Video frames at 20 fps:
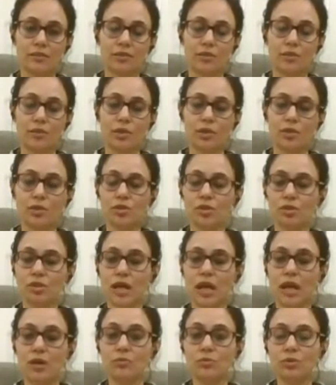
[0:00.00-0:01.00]
You can just
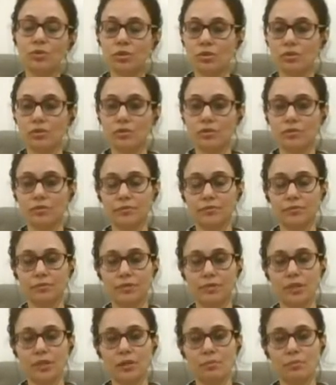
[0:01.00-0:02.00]
count
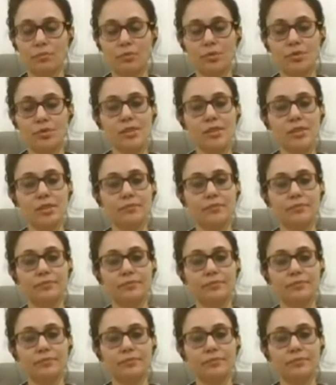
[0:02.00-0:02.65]
the numbers